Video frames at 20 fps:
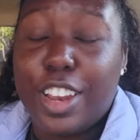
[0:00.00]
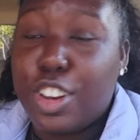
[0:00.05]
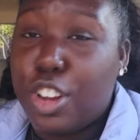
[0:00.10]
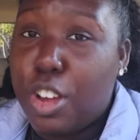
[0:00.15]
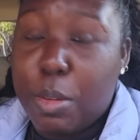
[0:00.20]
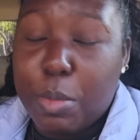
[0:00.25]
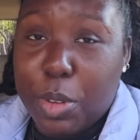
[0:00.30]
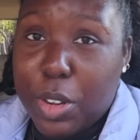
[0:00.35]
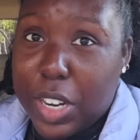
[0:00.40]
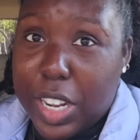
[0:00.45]
know
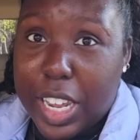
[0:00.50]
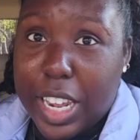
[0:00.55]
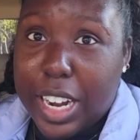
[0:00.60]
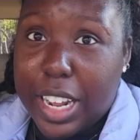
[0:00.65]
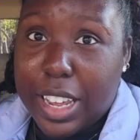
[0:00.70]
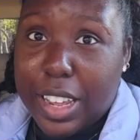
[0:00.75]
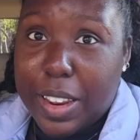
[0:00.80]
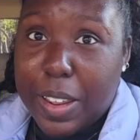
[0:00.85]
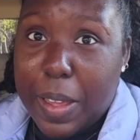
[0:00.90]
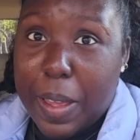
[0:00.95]
I'm going to get
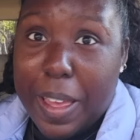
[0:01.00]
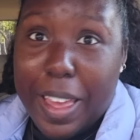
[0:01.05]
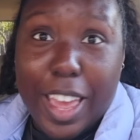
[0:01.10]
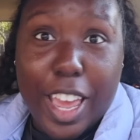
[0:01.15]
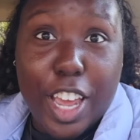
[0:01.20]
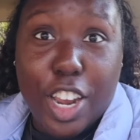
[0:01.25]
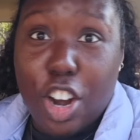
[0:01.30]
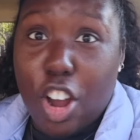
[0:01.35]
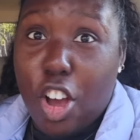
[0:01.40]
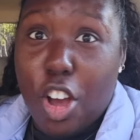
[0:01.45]
it
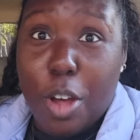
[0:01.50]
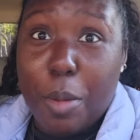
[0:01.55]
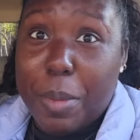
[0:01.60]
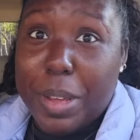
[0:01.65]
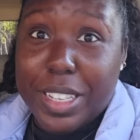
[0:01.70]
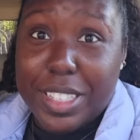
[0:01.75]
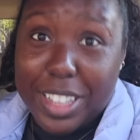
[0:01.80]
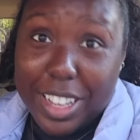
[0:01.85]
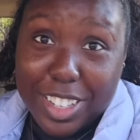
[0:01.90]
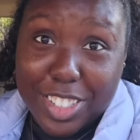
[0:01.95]
in all
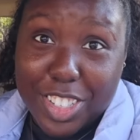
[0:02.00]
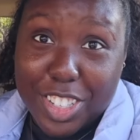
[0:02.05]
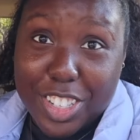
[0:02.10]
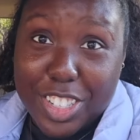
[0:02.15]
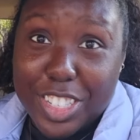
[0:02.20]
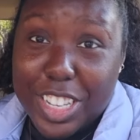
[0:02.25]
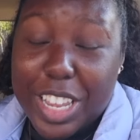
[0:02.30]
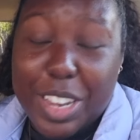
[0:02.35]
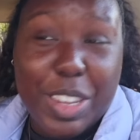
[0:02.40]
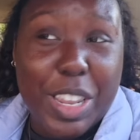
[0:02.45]
my
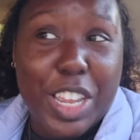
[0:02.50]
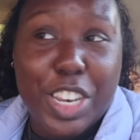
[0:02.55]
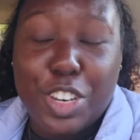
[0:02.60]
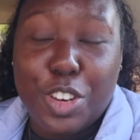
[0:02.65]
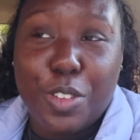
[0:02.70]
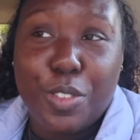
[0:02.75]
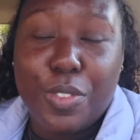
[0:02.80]
sections and then do